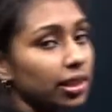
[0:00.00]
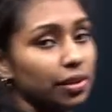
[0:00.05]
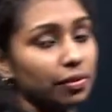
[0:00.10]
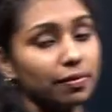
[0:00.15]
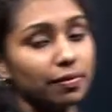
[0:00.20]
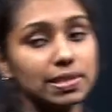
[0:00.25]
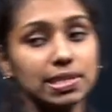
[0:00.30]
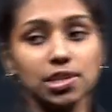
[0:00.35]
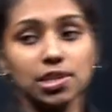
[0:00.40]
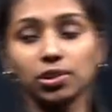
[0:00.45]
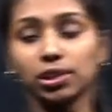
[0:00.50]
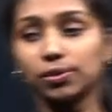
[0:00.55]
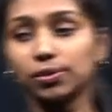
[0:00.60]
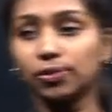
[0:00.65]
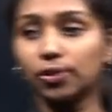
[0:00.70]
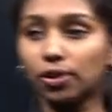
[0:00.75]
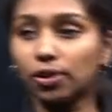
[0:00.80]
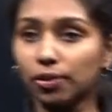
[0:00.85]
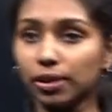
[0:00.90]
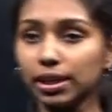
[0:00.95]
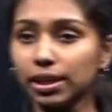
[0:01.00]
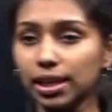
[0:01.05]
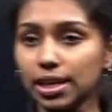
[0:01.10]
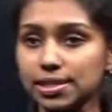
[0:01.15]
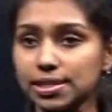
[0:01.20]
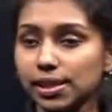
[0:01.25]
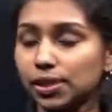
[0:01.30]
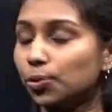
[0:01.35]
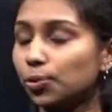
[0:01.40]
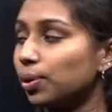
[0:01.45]
Which of the following is
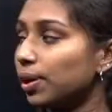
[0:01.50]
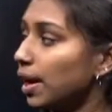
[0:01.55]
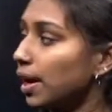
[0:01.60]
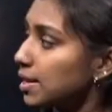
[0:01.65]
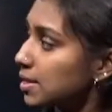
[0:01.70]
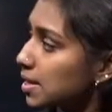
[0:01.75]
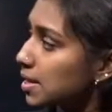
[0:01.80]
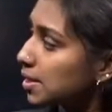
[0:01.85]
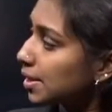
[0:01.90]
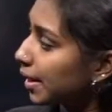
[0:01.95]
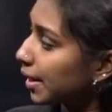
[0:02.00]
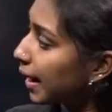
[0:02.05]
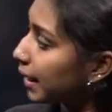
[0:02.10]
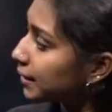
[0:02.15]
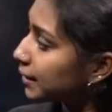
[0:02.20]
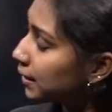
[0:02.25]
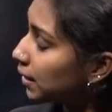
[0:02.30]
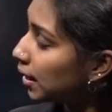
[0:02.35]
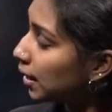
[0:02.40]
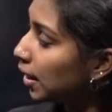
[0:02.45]
a neutralization reaction?